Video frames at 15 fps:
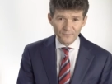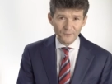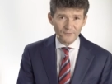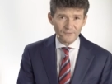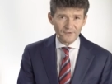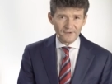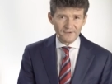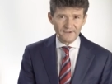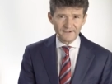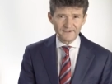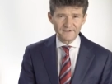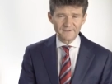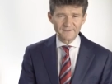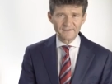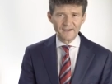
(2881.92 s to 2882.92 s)
fulfill
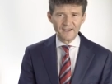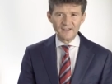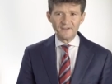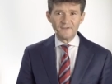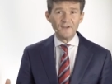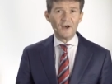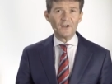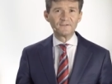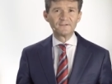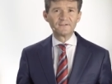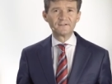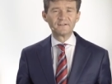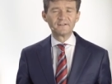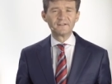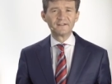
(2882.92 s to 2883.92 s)
this,
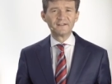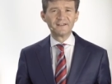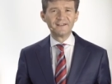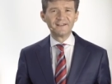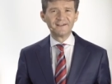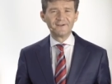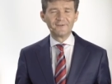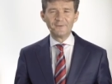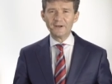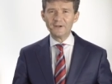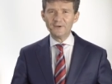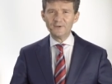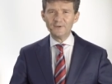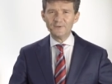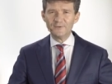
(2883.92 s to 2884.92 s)
not when
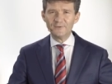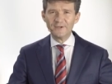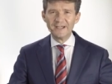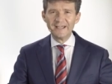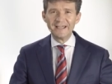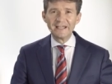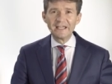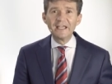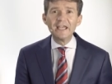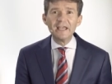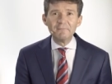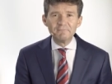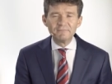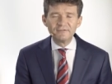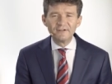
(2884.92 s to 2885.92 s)
you
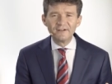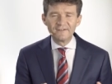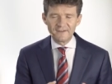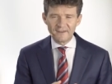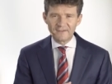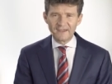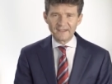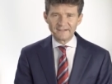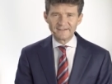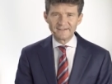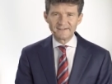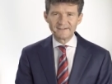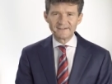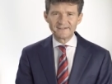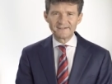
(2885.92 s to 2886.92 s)
keep the
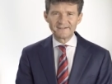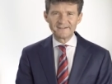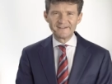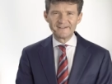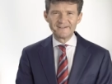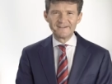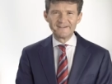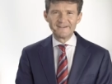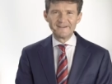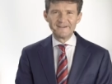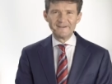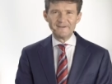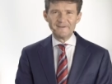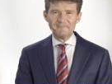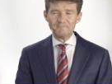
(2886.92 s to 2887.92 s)
things.
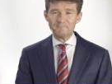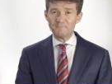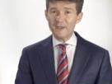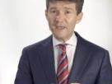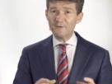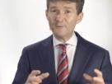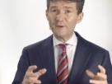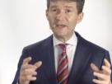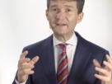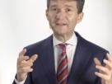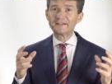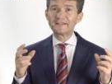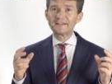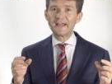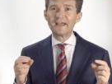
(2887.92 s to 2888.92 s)
May we
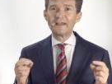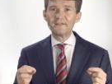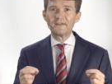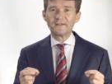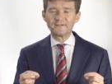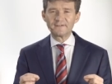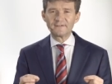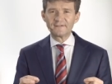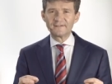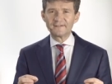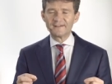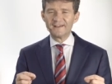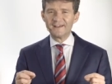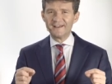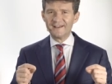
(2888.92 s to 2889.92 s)
understand this.
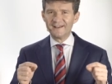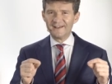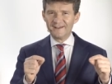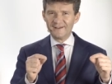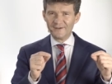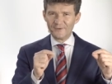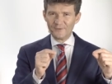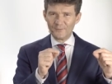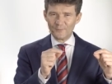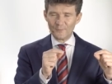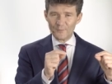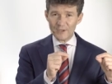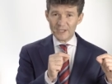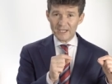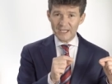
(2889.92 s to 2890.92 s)

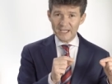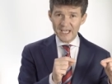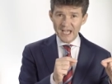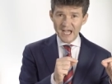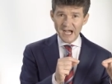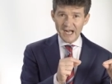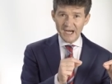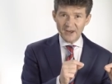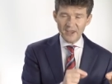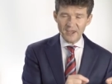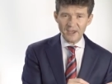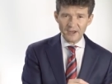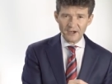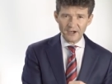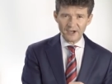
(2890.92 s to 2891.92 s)
We are
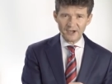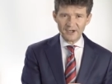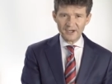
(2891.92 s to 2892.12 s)
here